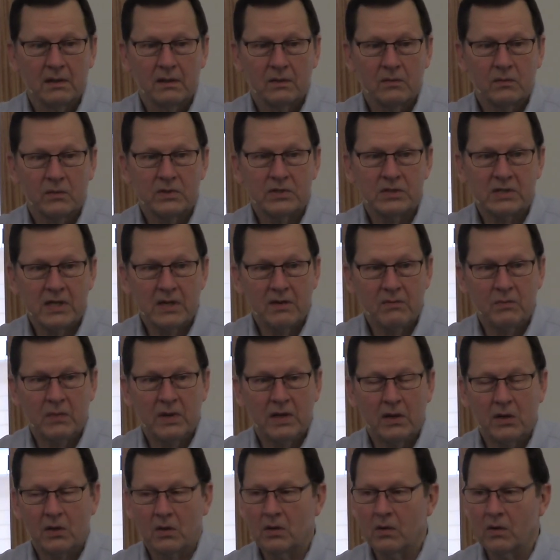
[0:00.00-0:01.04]
receive me
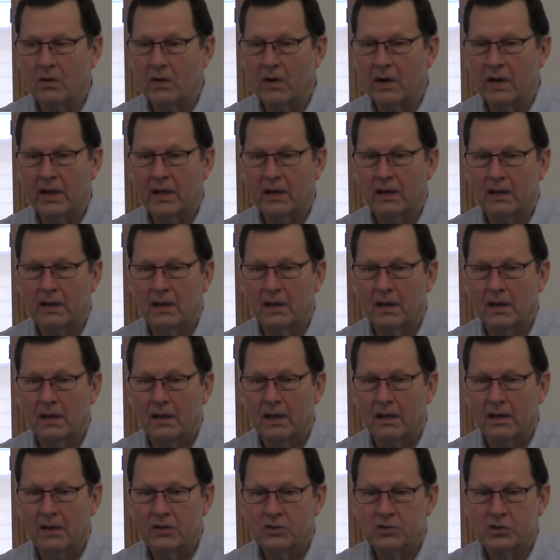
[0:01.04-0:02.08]
to glory.
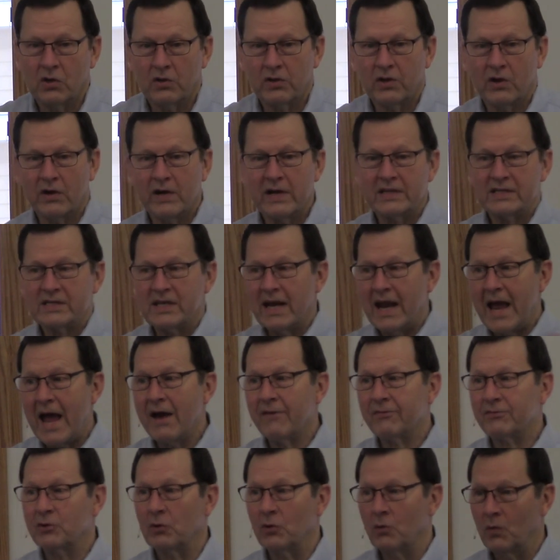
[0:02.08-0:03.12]
So there is an
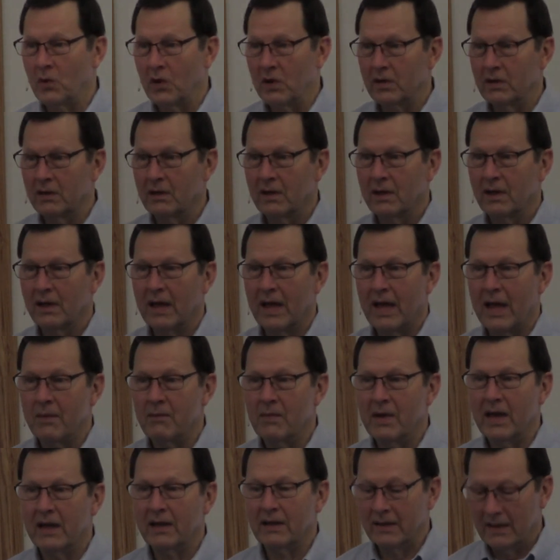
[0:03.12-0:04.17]
afterward.
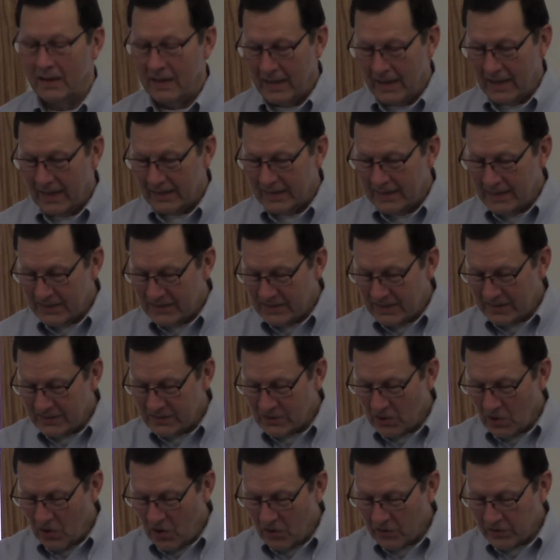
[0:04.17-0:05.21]
Amen? This
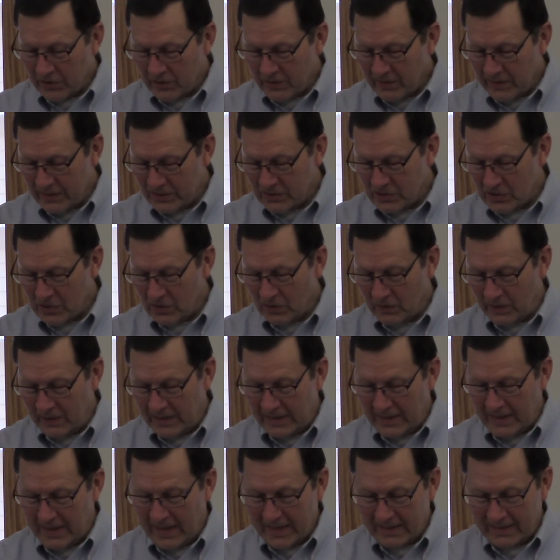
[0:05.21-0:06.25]
isn't all there is to it,
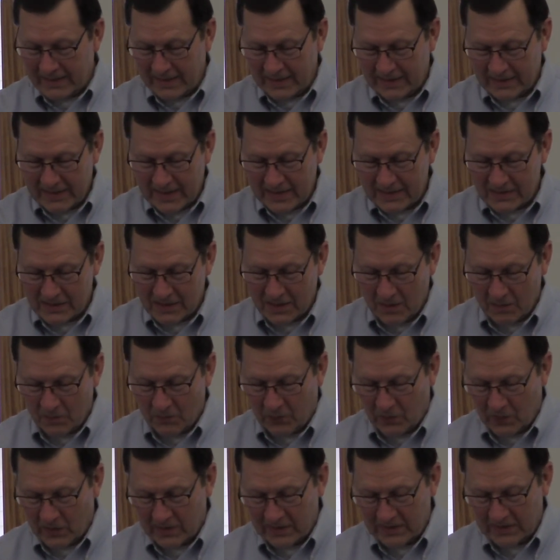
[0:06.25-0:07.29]
and I think that's an
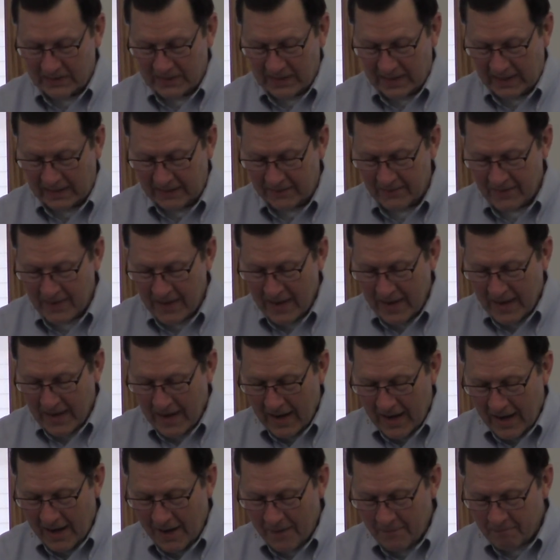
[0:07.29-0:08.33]
important thing.
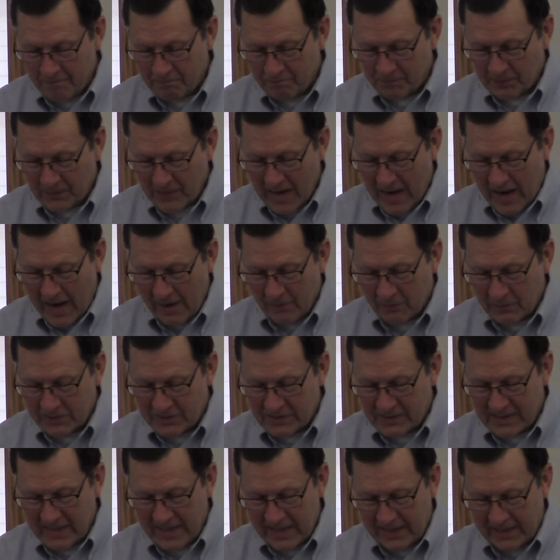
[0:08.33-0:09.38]
Um, I was
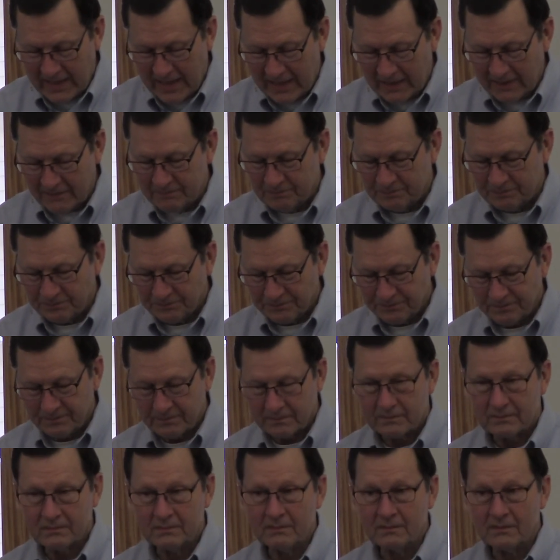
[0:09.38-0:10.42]
thinking
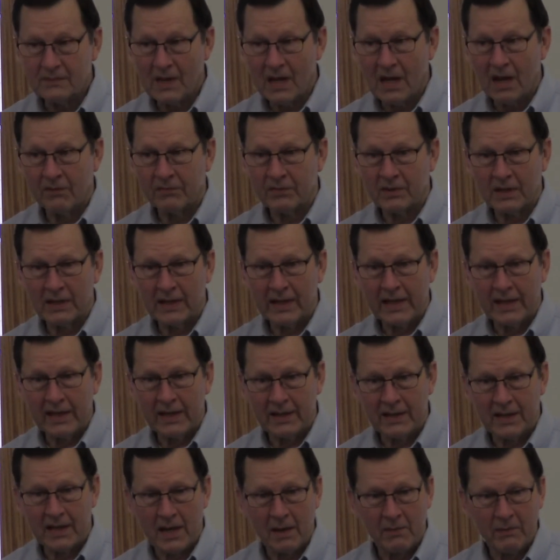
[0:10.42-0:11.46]
of the lady
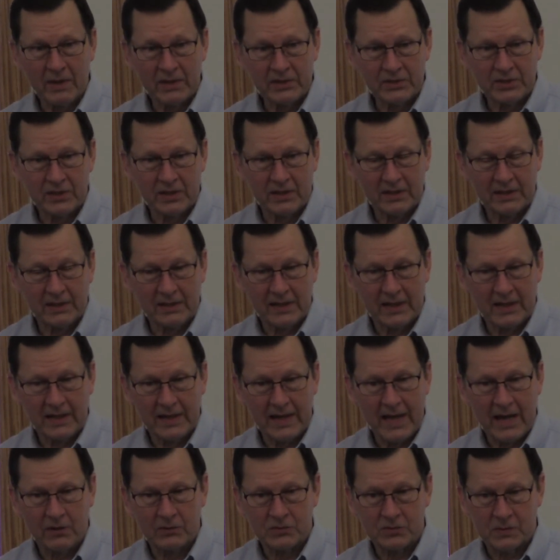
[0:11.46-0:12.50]
that I mentioned in
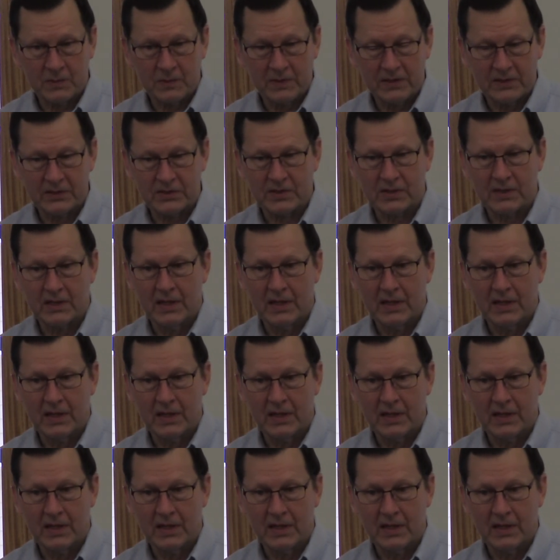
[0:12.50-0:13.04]
announcements